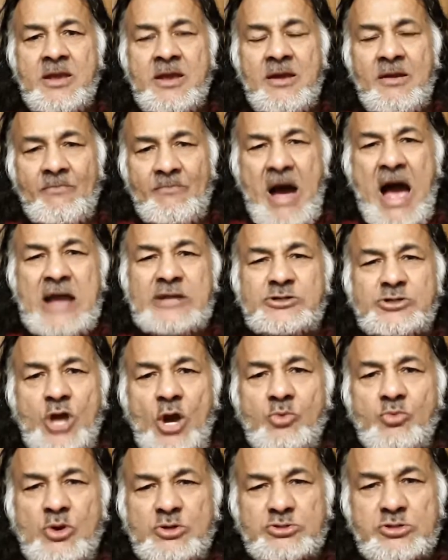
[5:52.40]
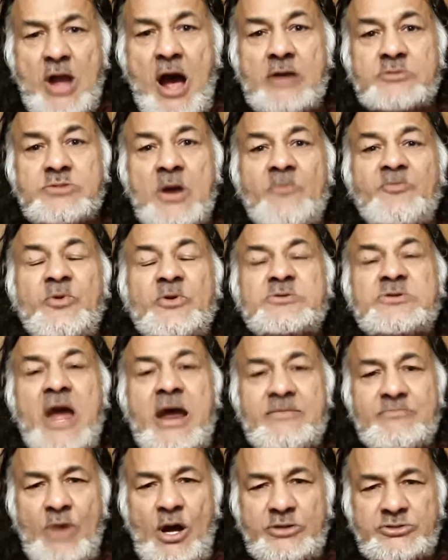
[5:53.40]
My son was locked up for 10
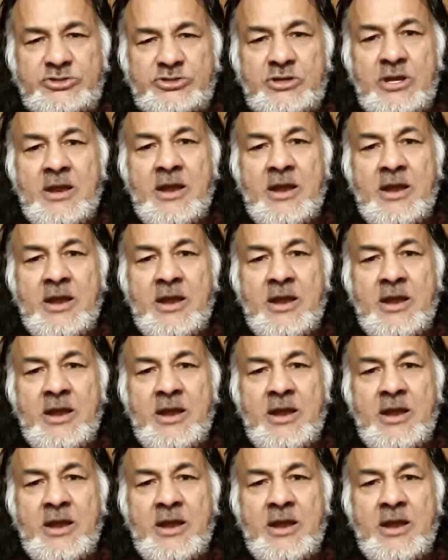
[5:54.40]
months.